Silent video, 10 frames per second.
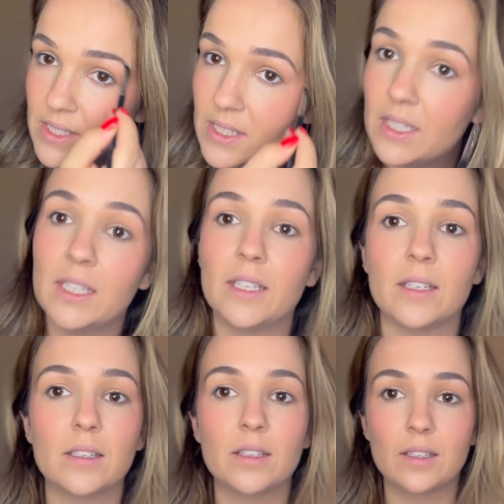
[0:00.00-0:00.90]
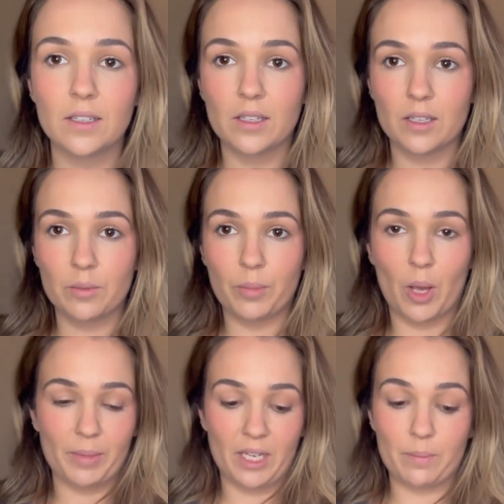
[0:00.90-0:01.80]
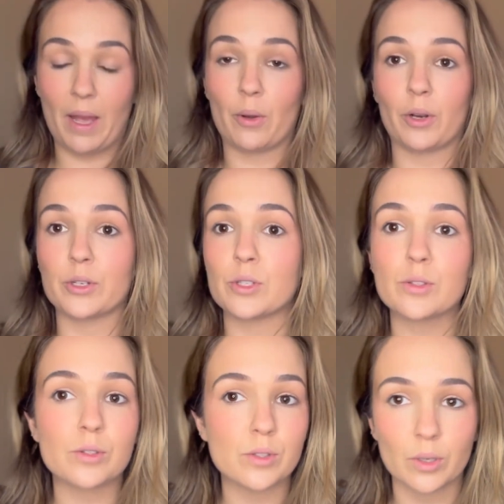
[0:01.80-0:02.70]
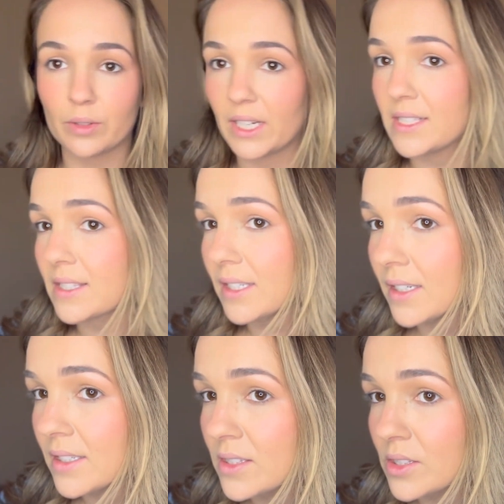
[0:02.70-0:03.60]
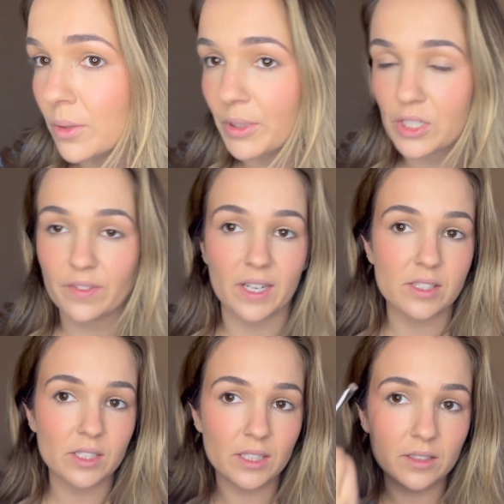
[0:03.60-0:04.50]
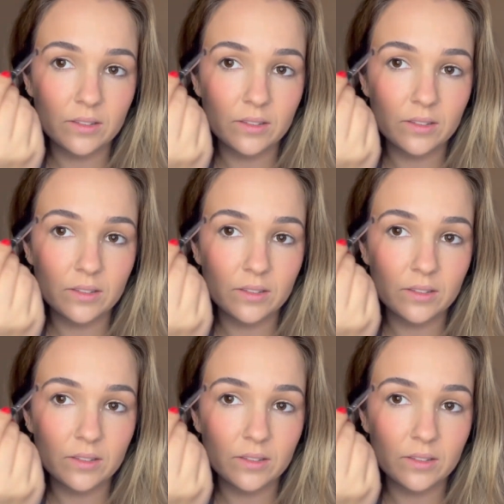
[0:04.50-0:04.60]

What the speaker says: the pomade and powders so nicely and so much faster.